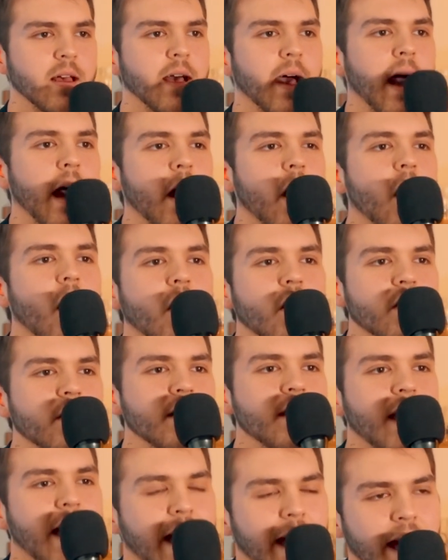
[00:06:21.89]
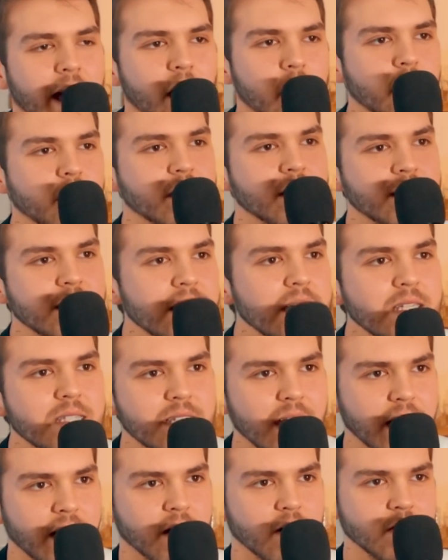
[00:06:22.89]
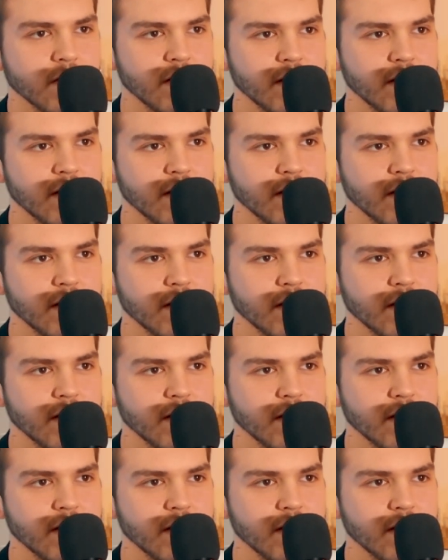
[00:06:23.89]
I already have the details